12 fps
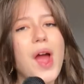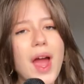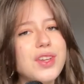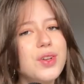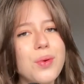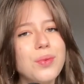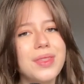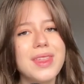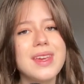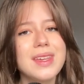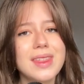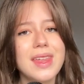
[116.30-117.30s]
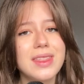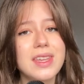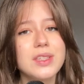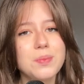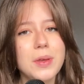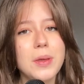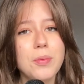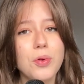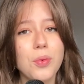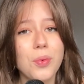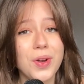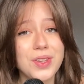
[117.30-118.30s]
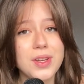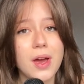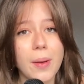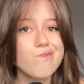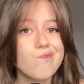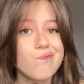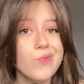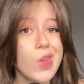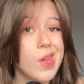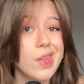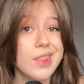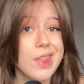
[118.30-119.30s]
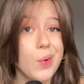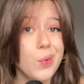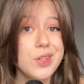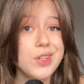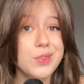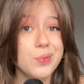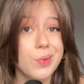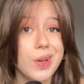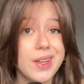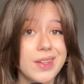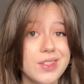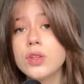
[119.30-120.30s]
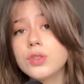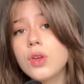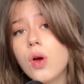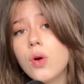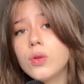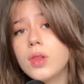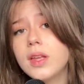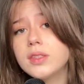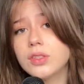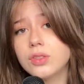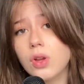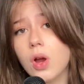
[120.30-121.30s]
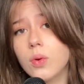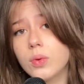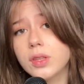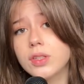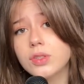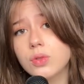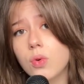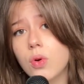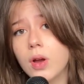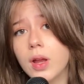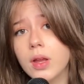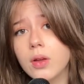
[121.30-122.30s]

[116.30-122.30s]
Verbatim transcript: don't think that these people were dumb. They were just rich. So let's start with the story,